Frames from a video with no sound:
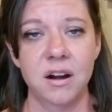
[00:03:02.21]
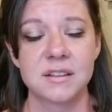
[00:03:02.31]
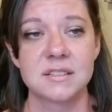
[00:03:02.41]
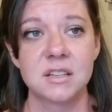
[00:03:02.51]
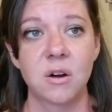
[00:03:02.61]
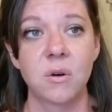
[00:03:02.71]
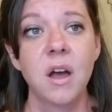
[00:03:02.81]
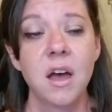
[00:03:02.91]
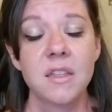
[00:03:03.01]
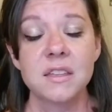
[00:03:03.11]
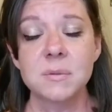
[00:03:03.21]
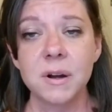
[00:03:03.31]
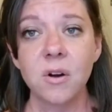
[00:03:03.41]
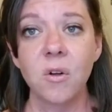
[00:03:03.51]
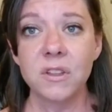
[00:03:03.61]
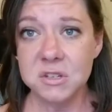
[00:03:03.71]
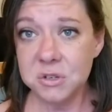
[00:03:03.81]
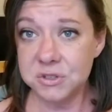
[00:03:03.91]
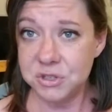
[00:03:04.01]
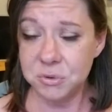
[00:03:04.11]
And so the sweater only
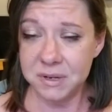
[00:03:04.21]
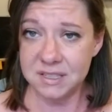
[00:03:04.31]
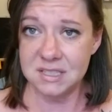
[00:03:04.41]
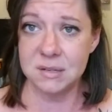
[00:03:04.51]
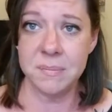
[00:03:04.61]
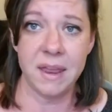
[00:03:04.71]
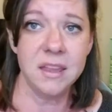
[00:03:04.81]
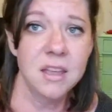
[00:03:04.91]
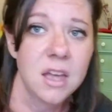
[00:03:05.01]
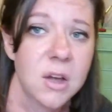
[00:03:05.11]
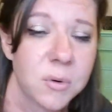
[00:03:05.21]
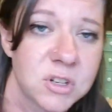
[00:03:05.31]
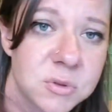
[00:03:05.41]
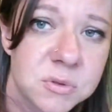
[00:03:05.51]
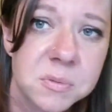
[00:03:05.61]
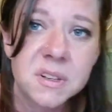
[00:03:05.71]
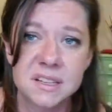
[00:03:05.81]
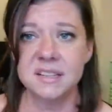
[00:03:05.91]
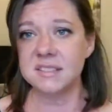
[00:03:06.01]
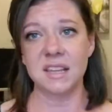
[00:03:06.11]
took 2 weeks to make, which was really
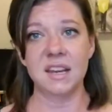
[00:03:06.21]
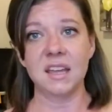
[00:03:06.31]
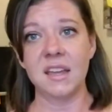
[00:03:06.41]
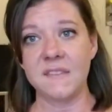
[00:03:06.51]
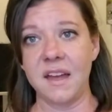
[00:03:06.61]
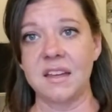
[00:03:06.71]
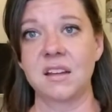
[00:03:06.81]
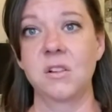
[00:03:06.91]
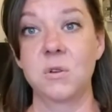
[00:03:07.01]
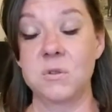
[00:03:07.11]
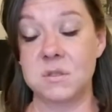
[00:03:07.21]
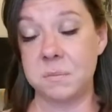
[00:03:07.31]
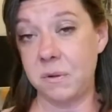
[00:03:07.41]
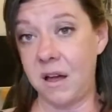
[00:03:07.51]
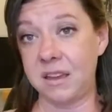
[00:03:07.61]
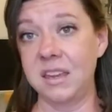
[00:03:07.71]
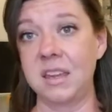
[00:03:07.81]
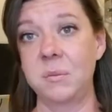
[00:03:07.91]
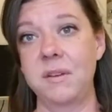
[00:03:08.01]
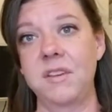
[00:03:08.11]
exciting, and that includes blocking
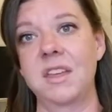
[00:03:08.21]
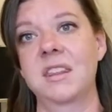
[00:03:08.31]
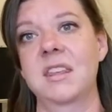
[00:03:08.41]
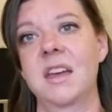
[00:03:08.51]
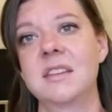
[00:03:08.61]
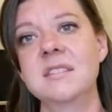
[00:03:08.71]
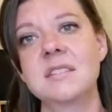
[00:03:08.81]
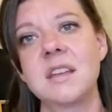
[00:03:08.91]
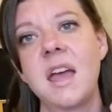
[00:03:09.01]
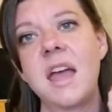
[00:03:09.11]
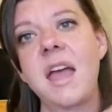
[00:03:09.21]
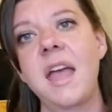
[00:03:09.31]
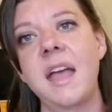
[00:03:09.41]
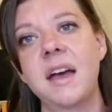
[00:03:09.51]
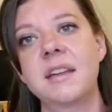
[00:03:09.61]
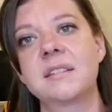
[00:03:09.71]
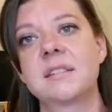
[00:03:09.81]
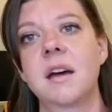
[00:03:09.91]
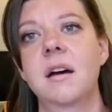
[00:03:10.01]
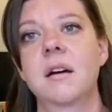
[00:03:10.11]
and weaving in the ends. And
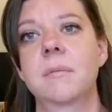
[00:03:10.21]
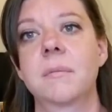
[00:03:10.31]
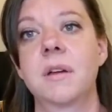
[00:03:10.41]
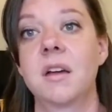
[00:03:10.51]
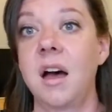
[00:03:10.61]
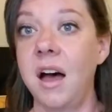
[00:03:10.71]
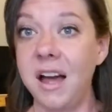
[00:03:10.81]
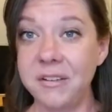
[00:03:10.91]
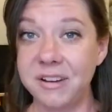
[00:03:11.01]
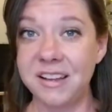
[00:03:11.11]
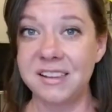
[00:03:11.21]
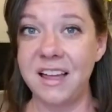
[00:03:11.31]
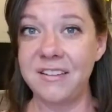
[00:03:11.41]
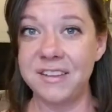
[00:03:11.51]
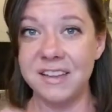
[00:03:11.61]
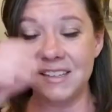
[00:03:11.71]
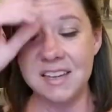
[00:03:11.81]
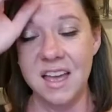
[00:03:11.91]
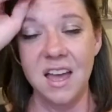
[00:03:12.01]
I really love it.